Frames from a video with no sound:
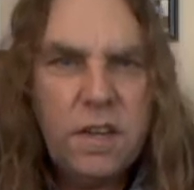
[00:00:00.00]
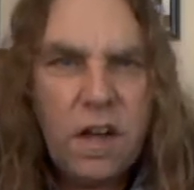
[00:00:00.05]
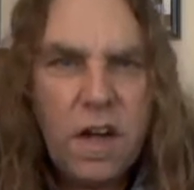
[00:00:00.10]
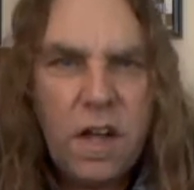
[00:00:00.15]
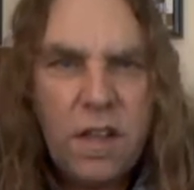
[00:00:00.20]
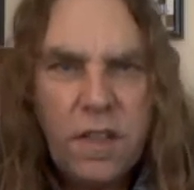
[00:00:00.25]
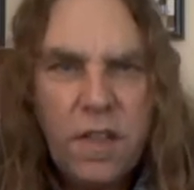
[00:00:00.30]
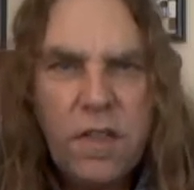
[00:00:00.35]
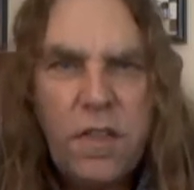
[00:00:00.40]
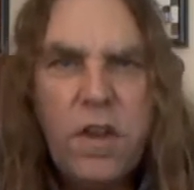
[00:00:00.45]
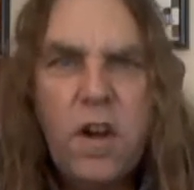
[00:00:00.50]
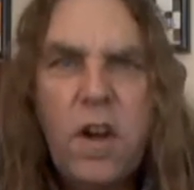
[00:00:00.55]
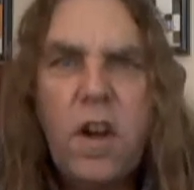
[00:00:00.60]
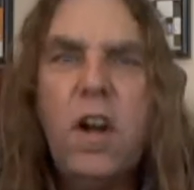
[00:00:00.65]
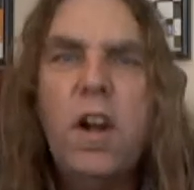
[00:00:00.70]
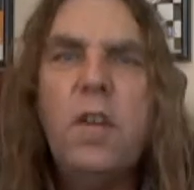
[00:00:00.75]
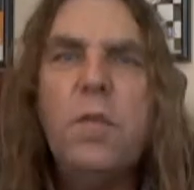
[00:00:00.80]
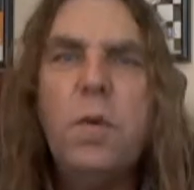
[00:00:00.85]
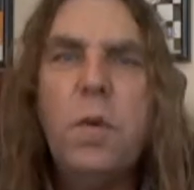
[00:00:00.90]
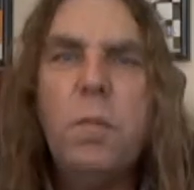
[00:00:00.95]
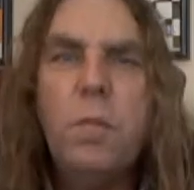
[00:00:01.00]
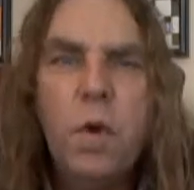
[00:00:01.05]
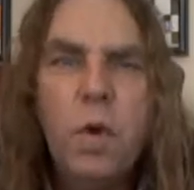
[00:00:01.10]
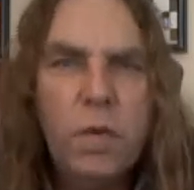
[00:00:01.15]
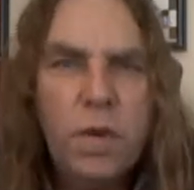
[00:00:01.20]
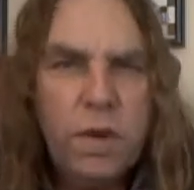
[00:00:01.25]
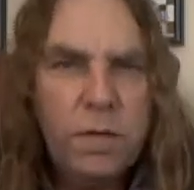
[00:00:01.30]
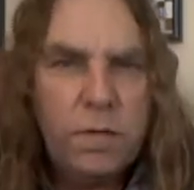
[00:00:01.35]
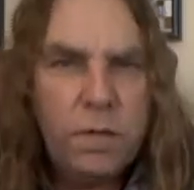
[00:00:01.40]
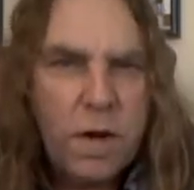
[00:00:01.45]
on the 3rd, we're
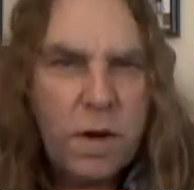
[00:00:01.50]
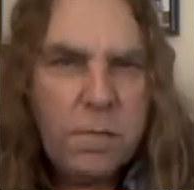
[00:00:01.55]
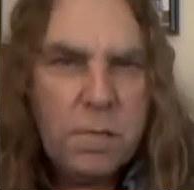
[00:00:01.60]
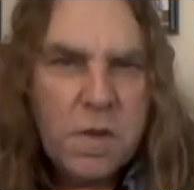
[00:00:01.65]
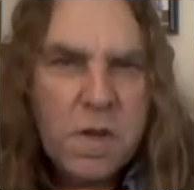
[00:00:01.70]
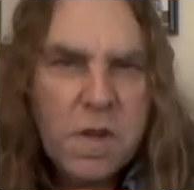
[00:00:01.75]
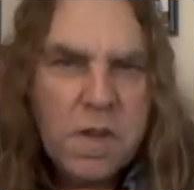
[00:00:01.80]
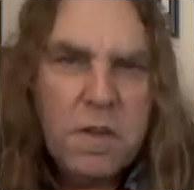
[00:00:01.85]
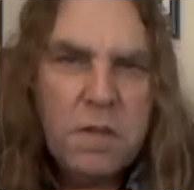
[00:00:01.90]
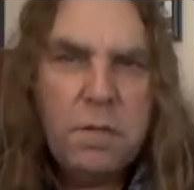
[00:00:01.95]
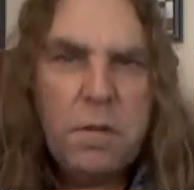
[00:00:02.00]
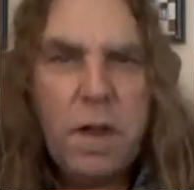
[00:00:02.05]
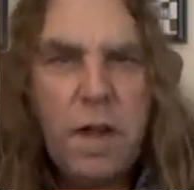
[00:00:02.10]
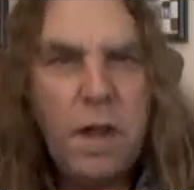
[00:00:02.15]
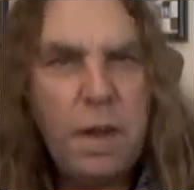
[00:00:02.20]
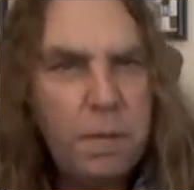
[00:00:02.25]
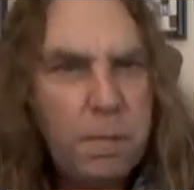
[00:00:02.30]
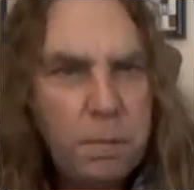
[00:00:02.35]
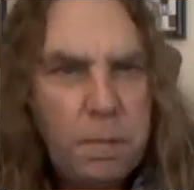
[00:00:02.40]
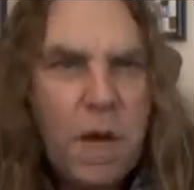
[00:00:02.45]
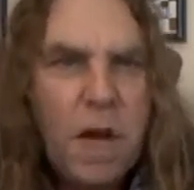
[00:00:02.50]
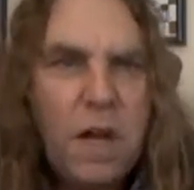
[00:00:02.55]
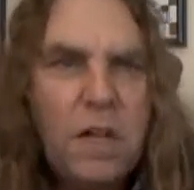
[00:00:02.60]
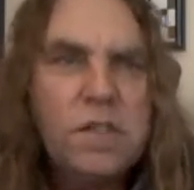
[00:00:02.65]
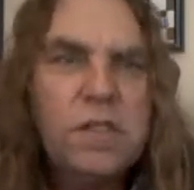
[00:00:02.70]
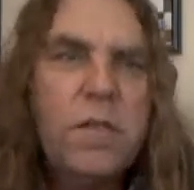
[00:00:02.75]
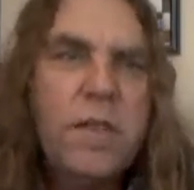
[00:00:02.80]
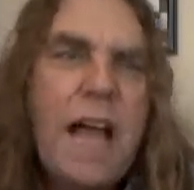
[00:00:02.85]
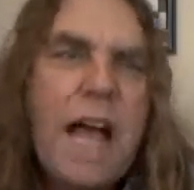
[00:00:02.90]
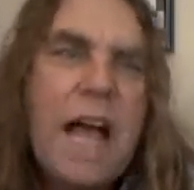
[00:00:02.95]
moving from
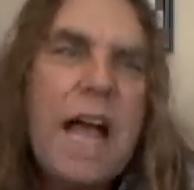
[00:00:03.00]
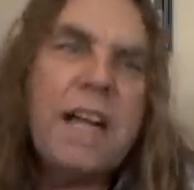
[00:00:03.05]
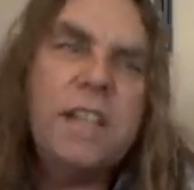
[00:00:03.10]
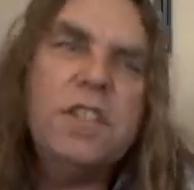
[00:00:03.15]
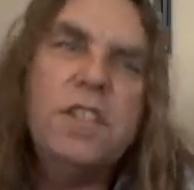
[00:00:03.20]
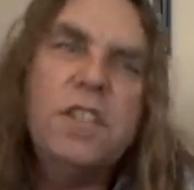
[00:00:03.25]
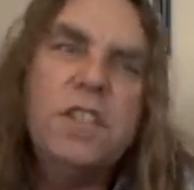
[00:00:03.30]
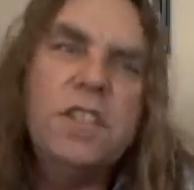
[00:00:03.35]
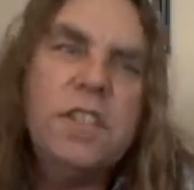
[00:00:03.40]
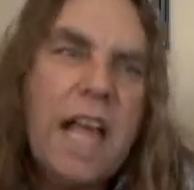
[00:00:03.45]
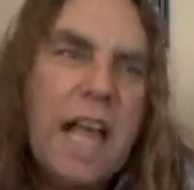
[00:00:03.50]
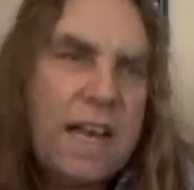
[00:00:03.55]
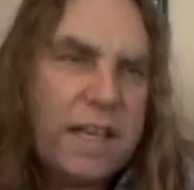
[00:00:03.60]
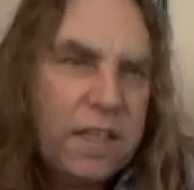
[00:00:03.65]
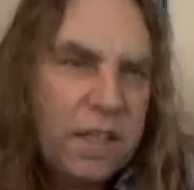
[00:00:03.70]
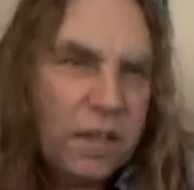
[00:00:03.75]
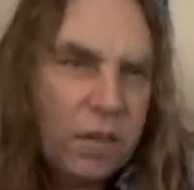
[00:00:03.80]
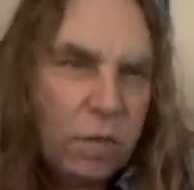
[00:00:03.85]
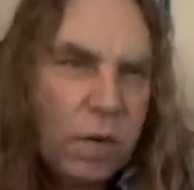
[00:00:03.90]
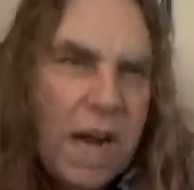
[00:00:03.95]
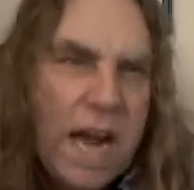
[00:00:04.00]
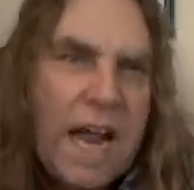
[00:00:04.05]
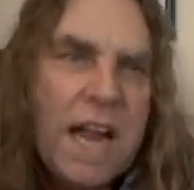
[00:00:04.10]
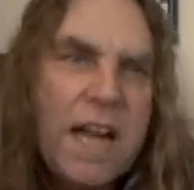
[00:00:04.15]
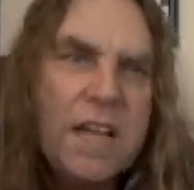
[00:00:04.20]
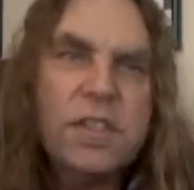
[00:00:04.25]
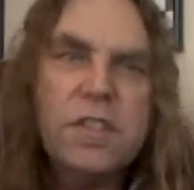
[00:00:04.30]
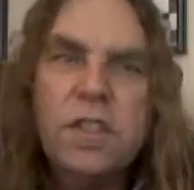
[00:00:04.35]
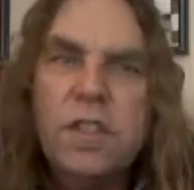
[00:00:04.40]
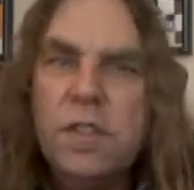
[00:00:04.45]
impulsive actions, acting
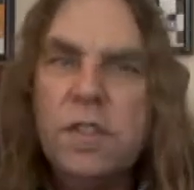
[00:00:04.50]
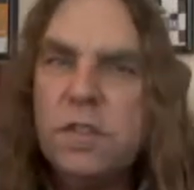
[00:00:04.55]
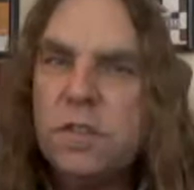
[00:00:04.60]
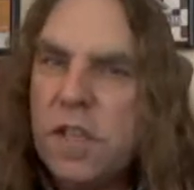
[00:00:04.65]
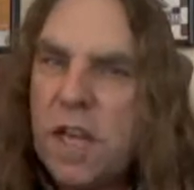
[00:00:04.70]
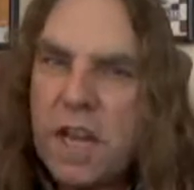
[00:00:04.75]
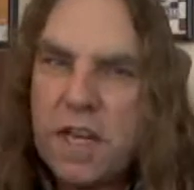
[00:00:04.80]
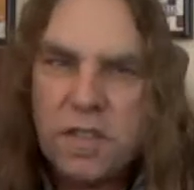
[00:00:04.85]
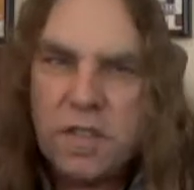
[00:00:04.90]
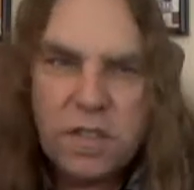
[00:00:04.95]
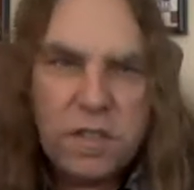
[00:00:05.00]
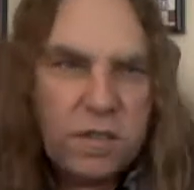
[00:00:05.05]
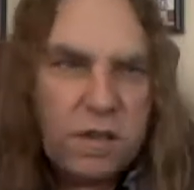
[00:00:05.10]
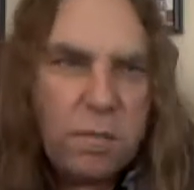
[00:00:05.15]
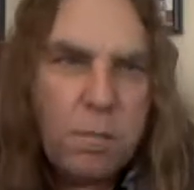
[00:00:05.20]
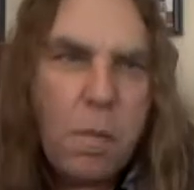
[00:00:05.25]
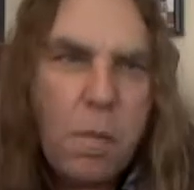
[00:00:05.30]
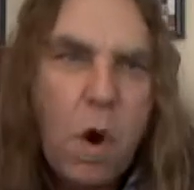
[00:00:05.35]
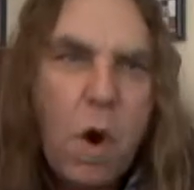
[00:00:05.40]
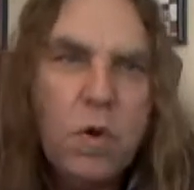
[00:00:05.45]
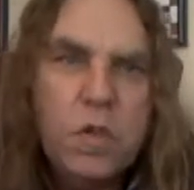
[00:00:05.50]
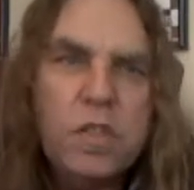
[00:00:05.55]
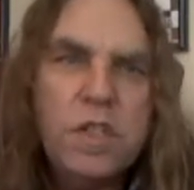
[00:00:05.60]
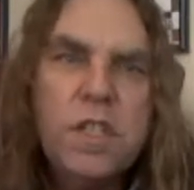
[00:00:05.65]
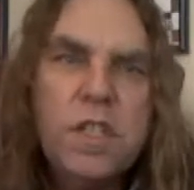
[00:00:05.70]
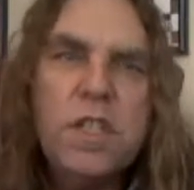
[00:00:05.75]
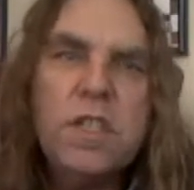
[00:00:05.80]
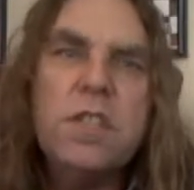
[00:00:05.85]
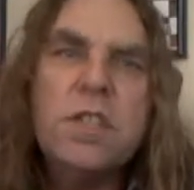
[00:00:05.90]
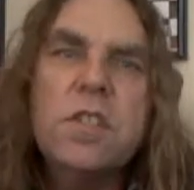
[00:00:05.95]
rashly, changing
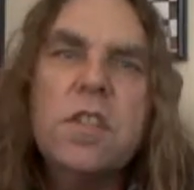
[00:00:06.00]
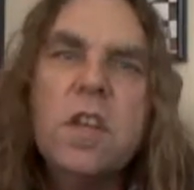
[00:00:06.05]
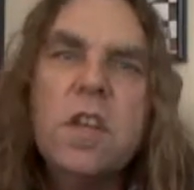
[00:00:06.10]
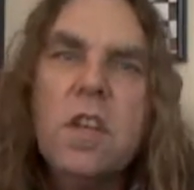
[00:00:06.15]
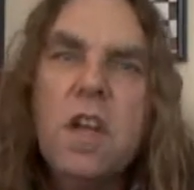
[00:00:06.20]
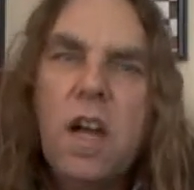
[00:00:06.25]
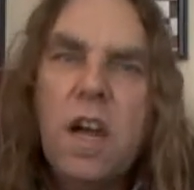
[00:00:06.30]
emotions